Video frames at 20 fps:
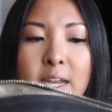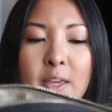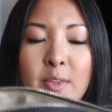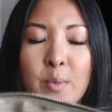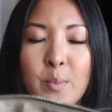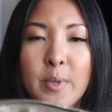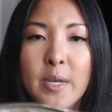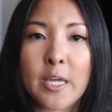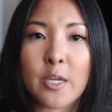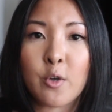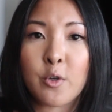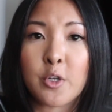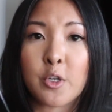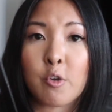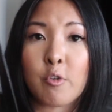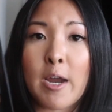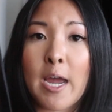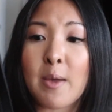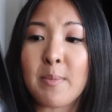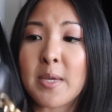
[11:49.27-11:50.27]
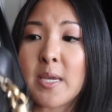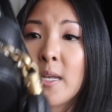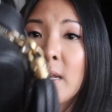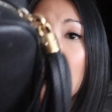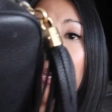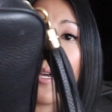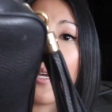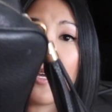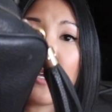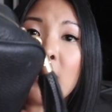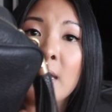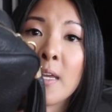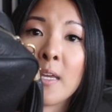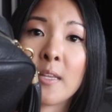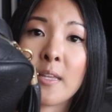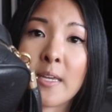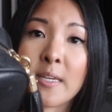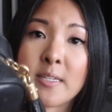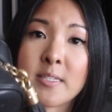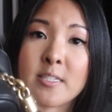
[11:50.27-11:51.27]
And then when I go to grab it,
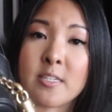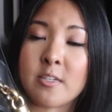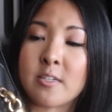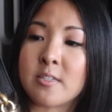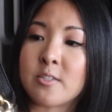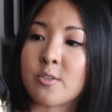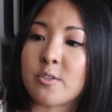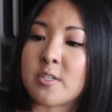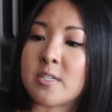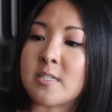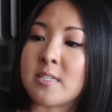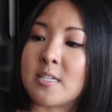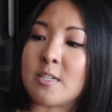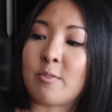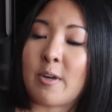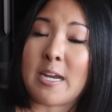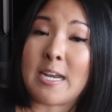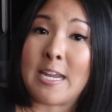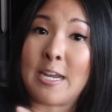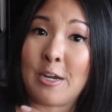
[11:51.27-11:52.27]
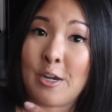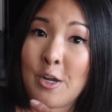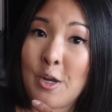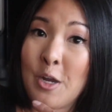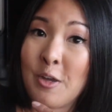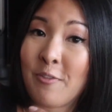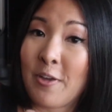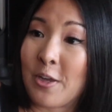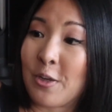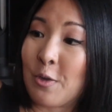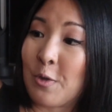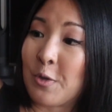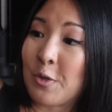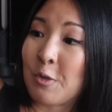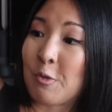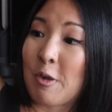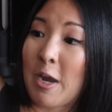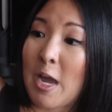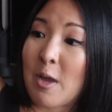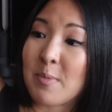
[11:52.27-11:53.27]
like, so you can sort of see right here, if I go to
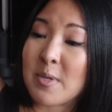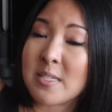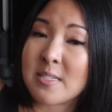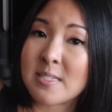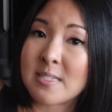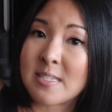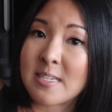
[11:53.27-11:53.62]
grab it,